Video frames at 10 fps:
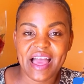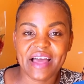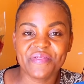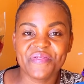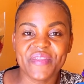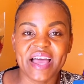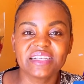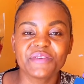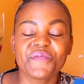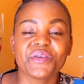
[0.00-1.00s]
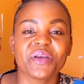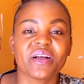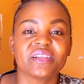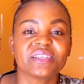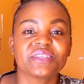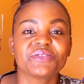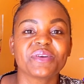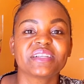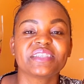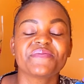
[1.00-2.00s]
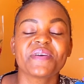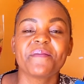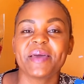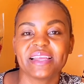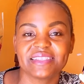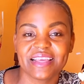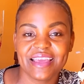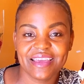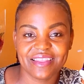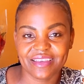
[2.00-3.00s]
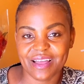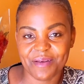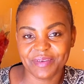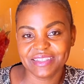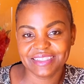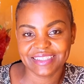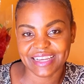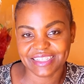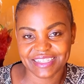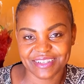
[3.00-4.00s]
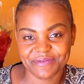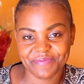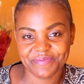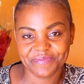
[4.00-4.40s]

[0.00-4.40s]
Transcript: and thanks for your constructive comments in the comments section.